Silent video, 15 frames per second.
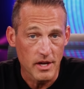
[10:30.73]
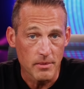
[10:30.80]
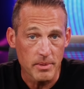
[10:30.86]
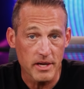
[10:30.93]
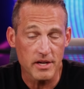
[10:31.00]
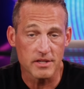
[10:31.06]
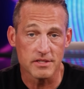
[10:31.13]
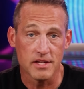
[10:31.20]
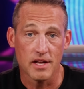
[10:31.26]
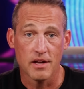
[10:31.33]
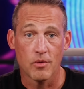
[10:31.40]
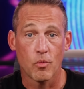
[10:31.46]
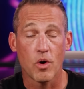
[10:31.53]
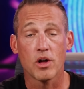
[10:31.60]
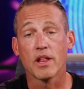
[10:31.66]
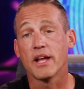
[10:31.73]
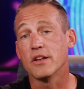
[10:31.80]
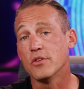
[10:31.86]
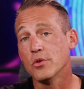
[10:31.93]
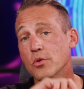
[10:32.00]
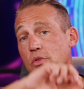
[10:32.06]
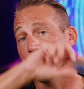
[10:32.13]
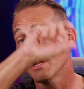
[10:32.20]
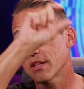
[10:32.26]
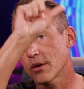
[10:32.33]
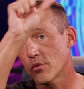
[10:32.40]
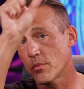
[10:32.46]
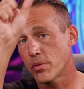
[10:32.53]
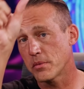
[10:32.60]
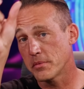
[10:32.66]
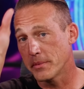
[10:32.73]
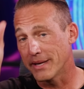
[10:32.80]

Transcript: because while I do think there will probably